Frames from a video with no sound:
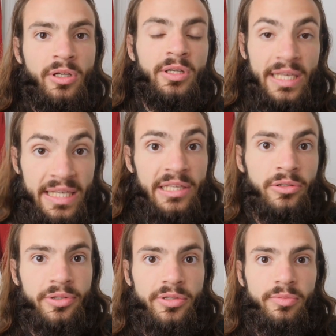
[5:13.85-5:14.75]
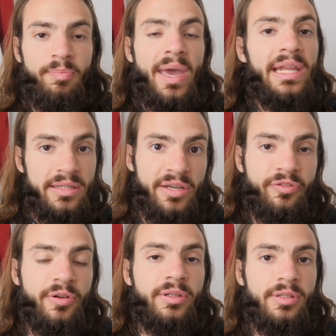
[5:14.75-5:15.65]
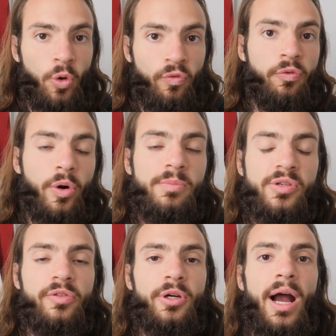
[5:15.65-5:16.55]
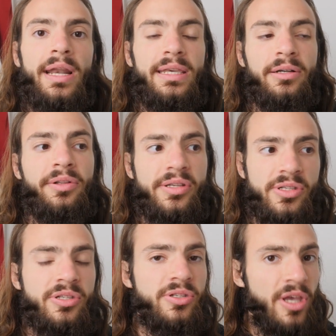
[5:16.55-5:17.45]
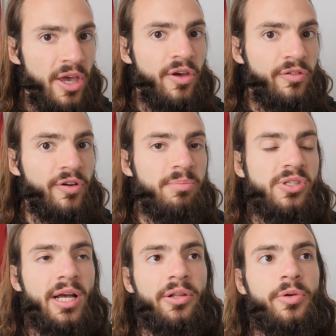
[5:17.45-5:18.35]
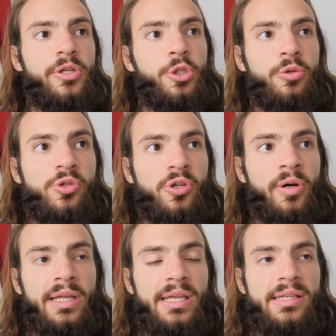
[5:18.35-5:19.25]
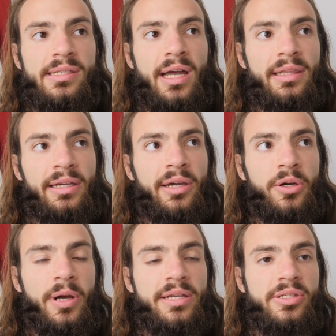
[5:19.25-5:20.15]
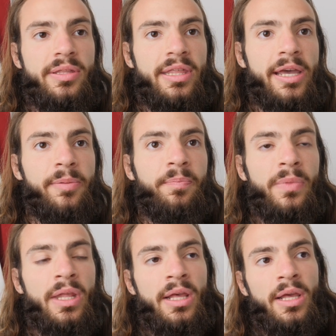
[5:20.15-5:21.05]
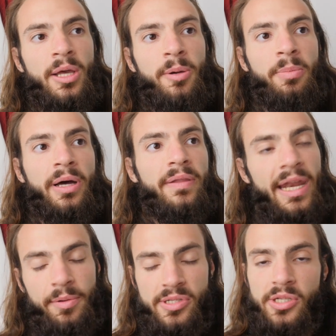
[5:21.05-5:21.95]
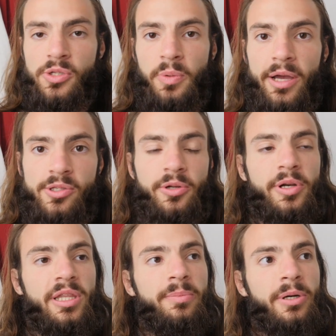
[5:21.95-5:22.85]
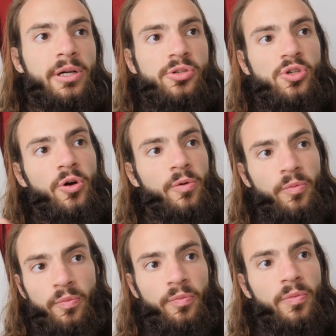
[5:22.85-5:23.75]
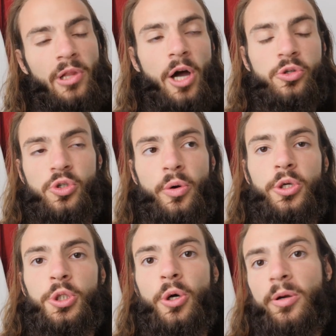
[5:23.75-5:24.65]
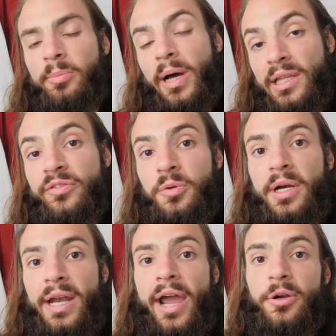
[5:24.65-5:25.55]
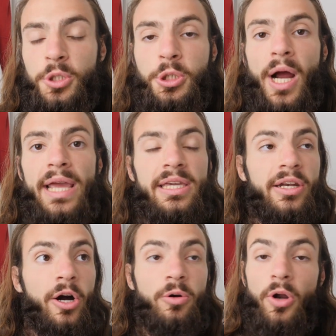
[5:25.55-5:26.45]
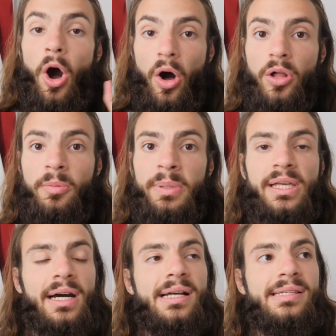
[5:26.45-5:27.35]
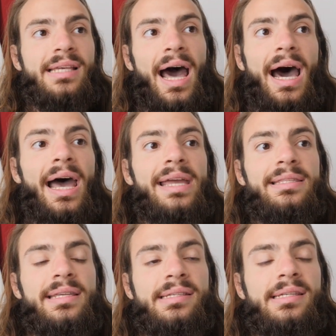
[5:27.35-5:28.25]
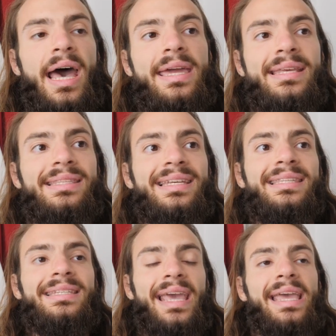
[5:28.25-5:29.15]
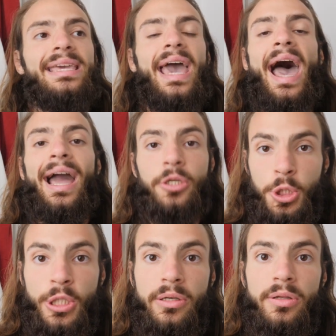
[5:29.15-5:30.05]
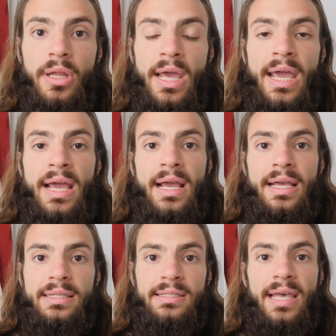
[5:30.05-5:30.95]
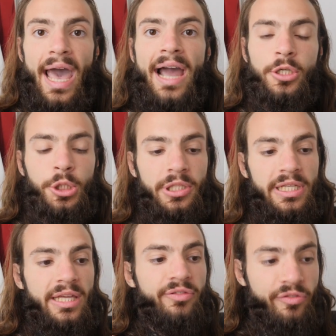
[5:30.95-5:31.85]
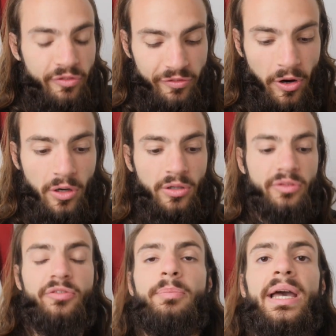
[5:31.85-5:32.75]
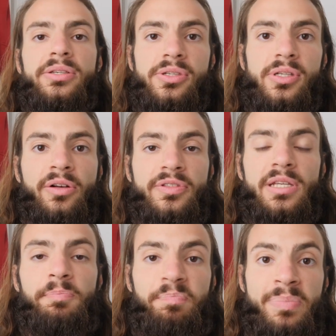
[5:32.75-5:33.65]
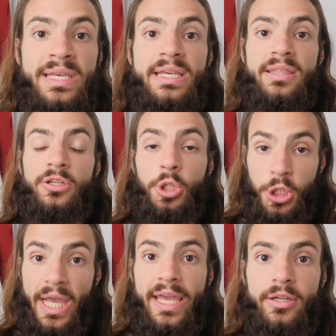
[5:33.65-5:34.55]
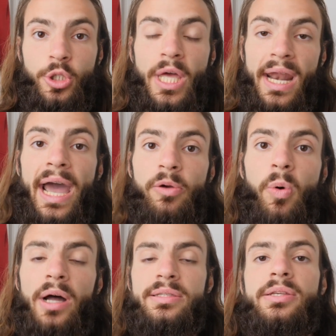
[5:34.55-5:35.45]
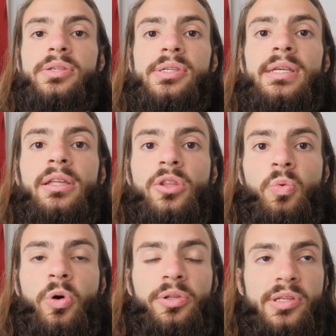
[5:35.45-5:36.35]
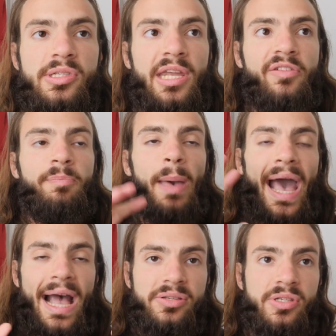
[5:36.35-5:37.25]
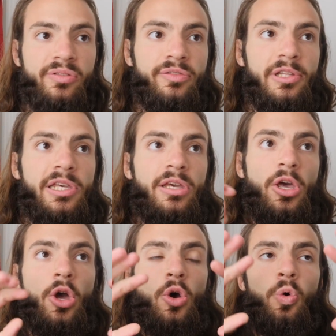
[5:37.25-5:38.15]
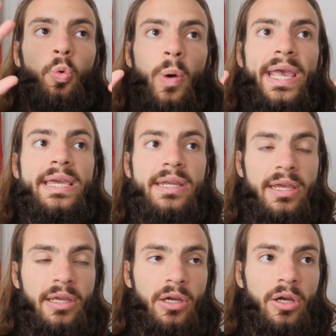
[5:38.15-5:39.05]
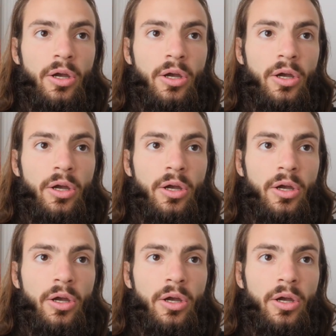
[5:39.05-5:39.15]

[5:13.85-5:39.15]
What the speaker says: healed many different forms of chronic illnesses from celery juice. So it's not like a crazy thing. But anyways, this is what I was learning in the book. So long story short, my loved one and I are trying it out, all because I decided to take action, to actually involve myself, to be the change that I want to see in the world, instead of passively waiting,